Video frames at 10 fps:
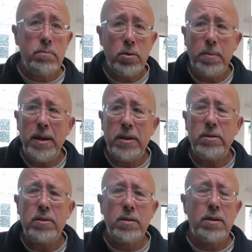to
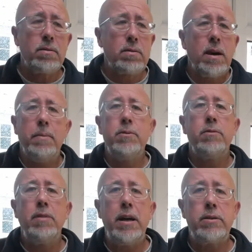peace, come to
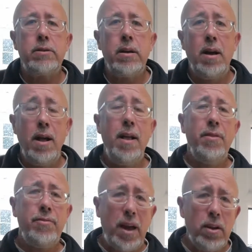rest.
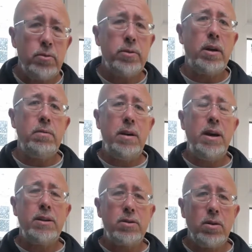That also
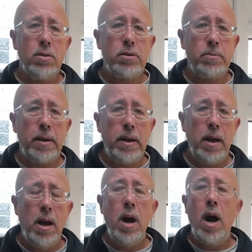has got to be
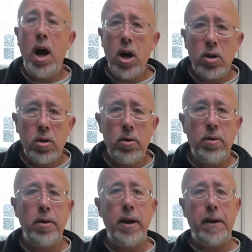a good
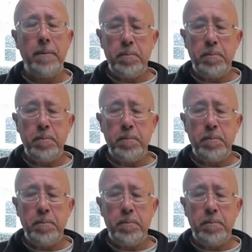thing.